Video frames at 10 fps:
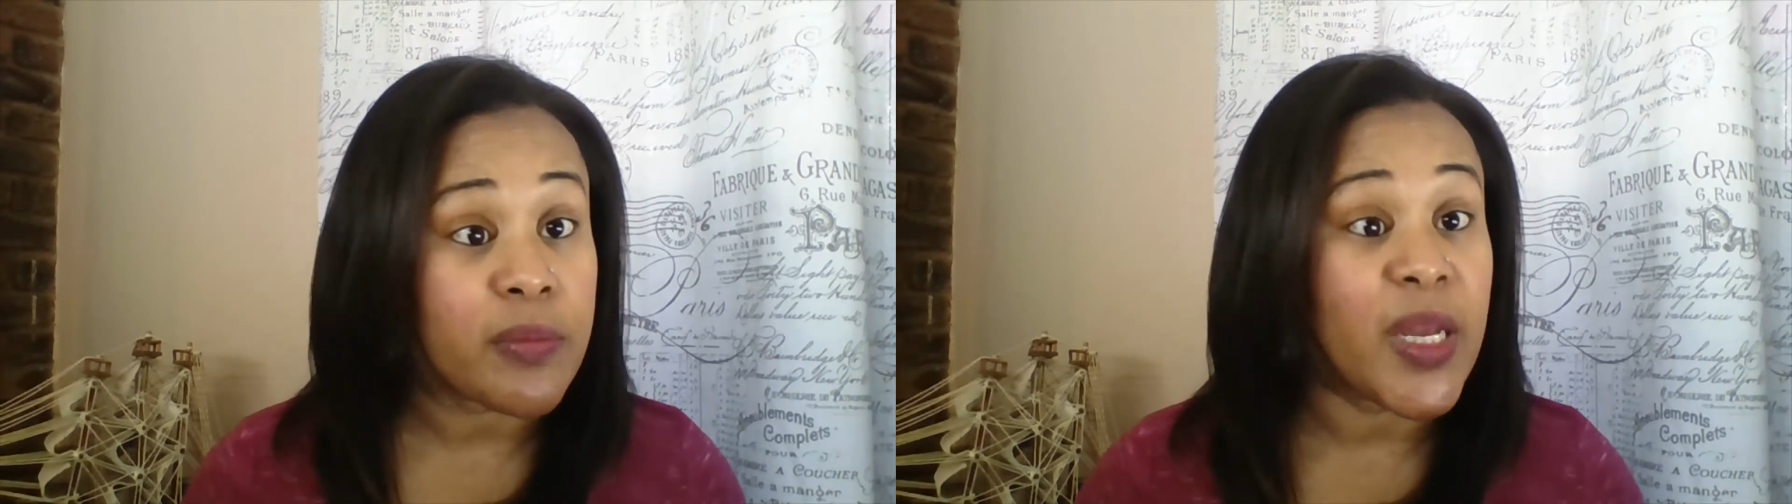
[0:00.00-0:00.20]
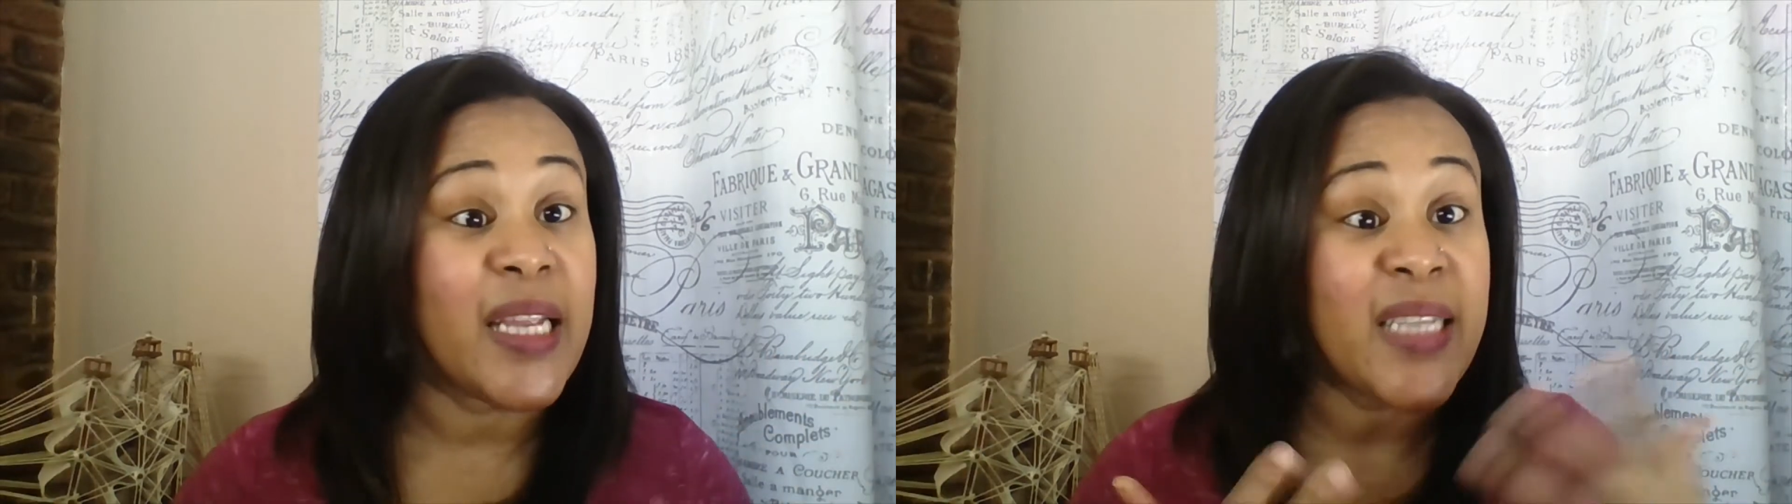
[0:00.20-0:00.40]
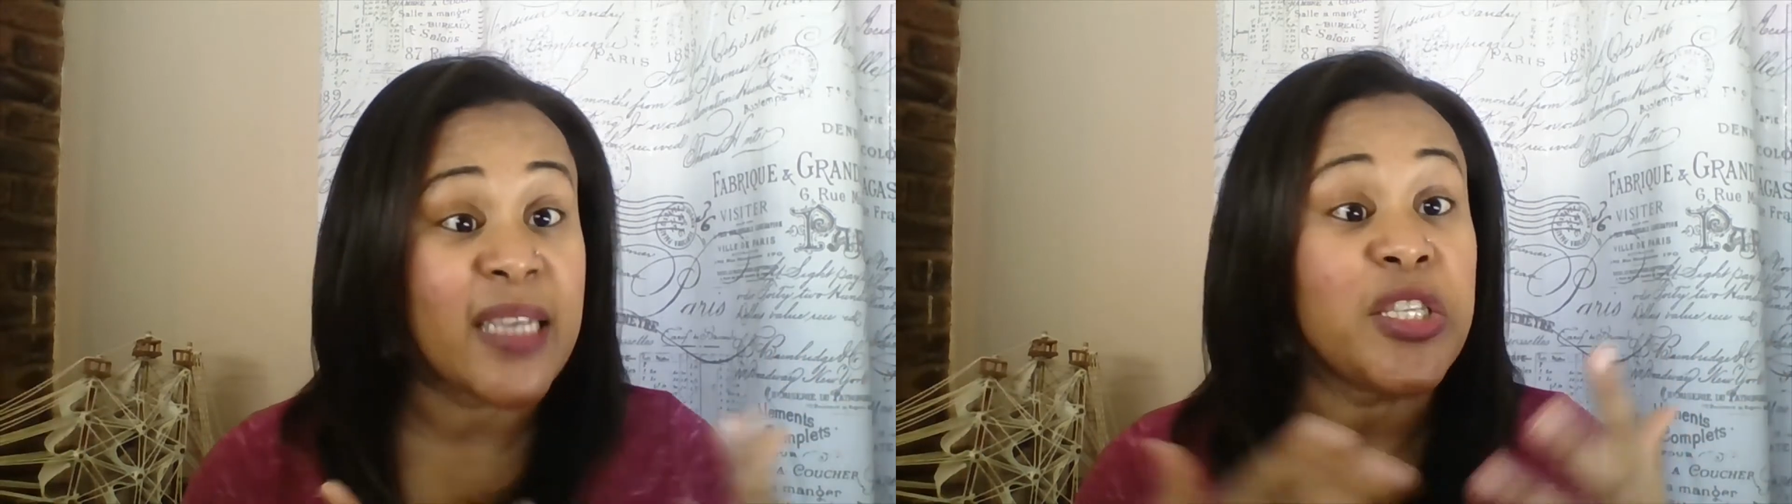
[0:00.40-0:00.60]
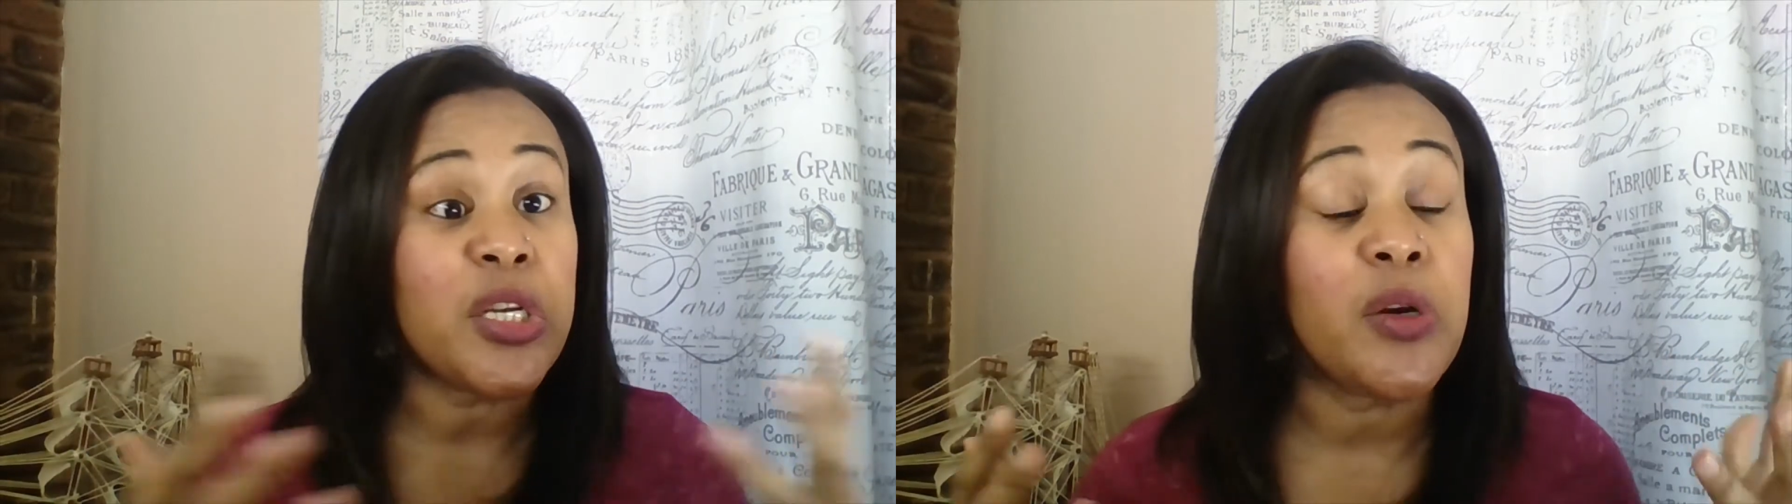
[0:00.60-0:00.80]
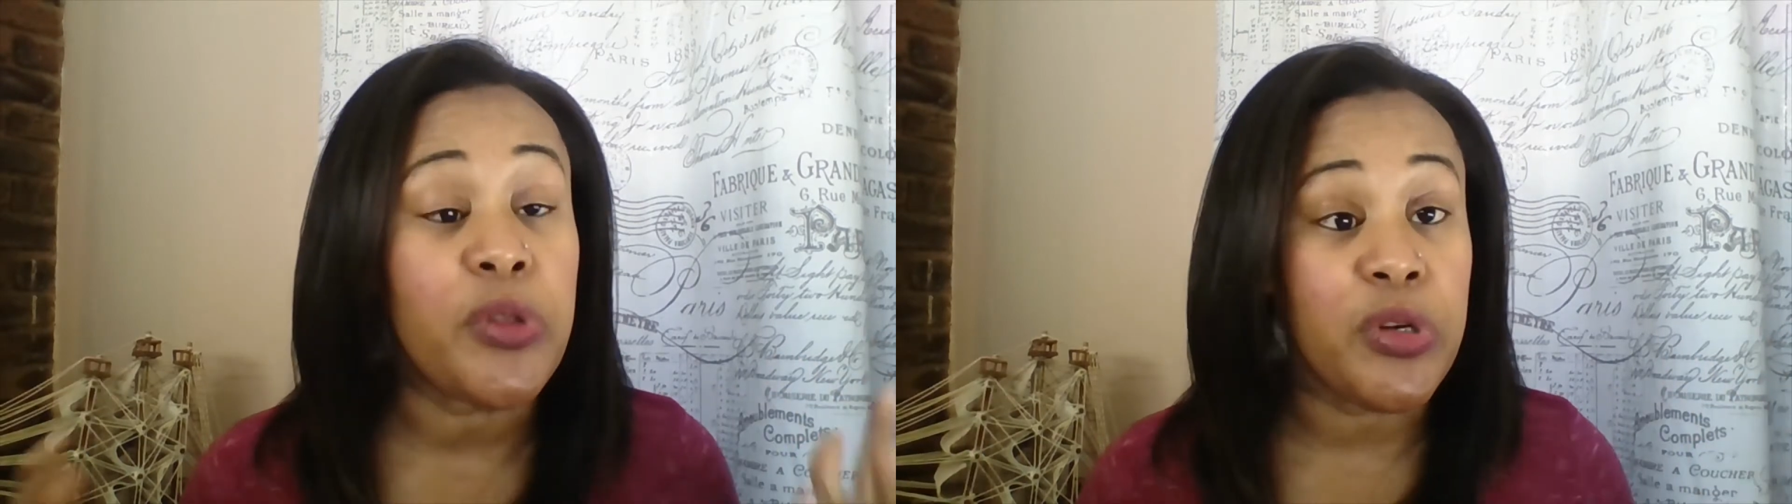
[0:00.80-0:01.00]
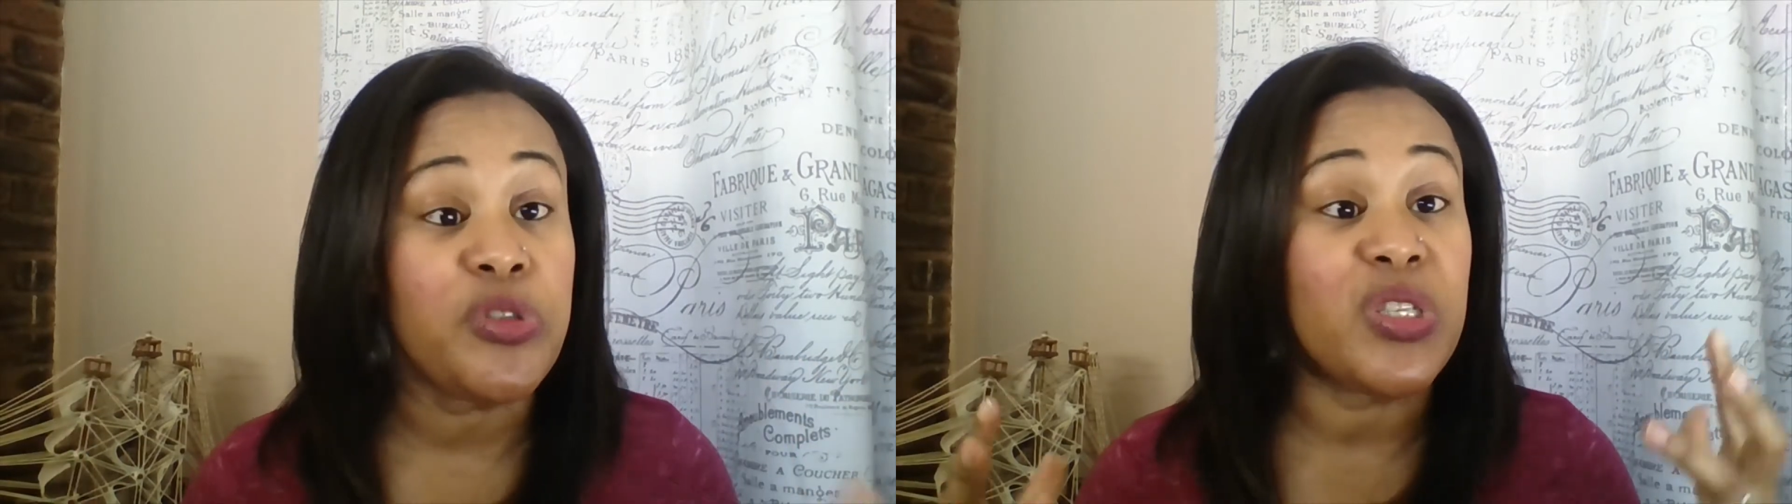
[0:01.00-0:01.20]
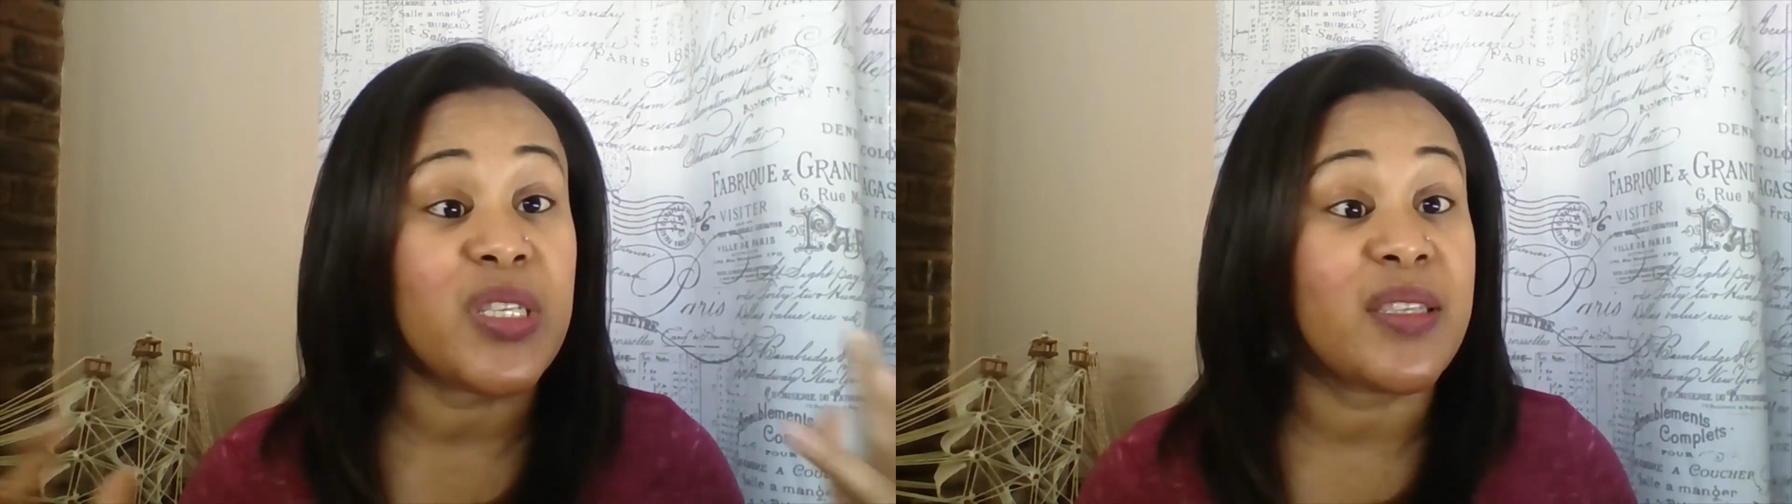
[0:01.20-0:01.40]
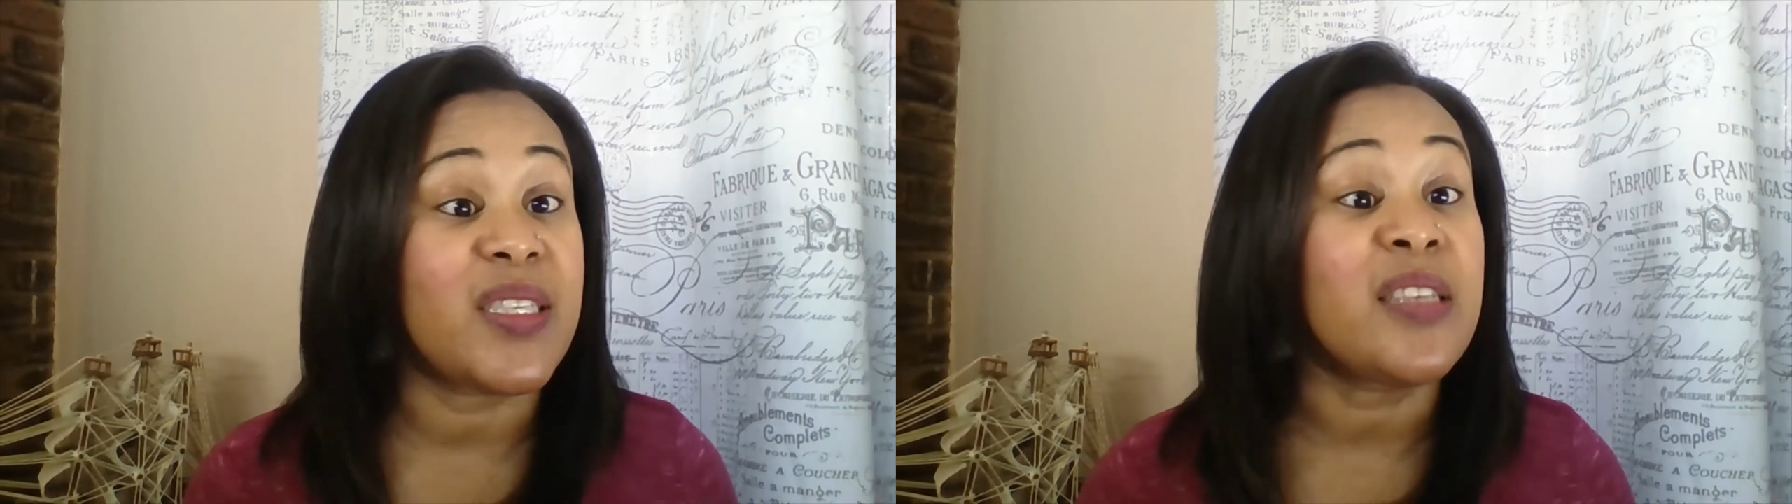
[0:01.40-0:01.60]
It doesn't go through to
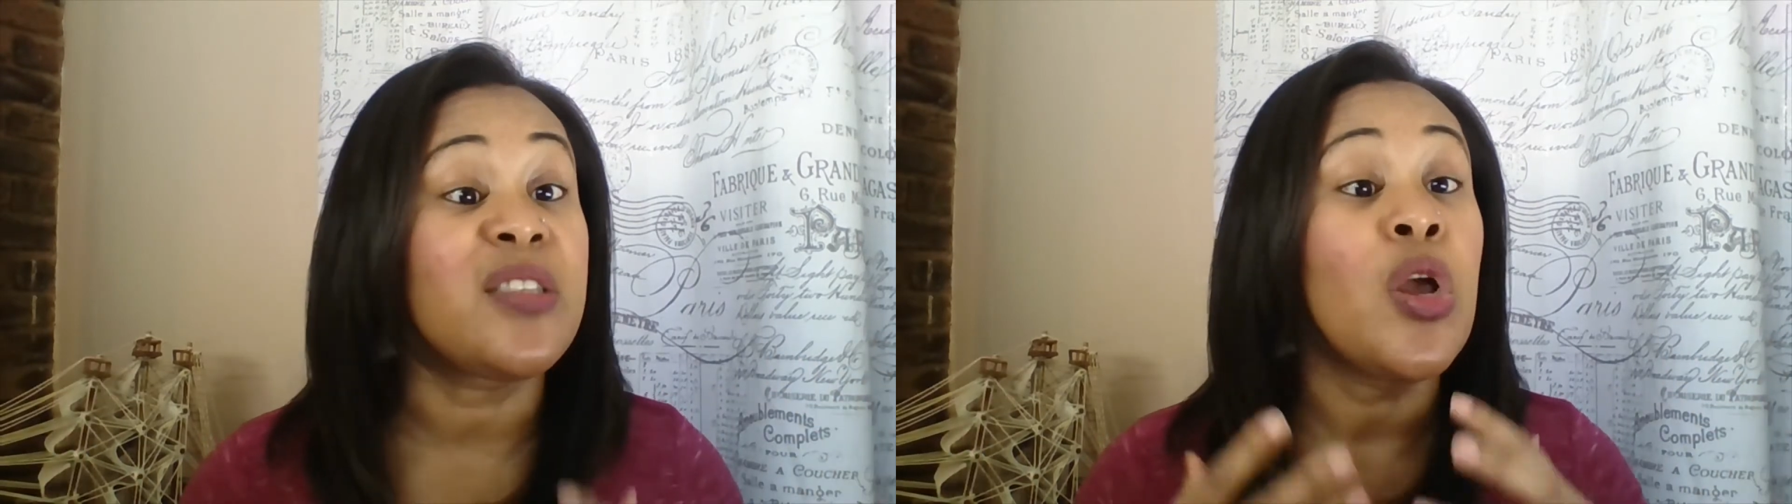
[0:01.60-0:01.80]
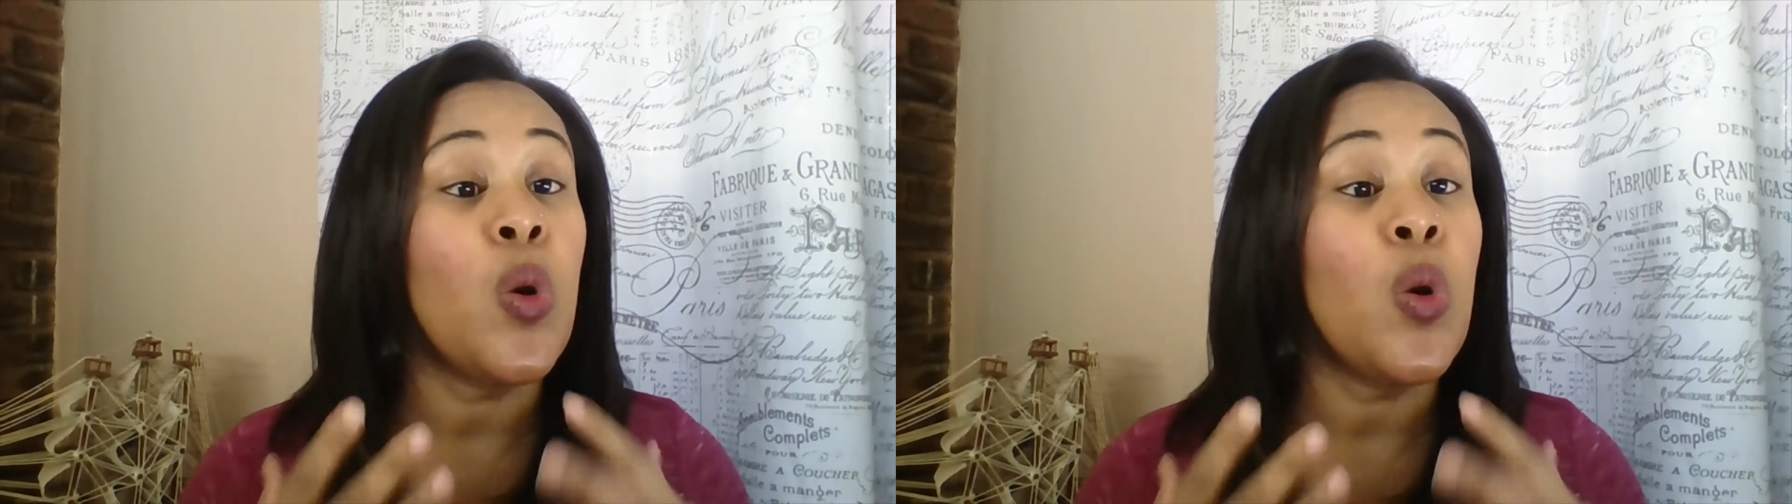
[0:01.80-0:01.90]
success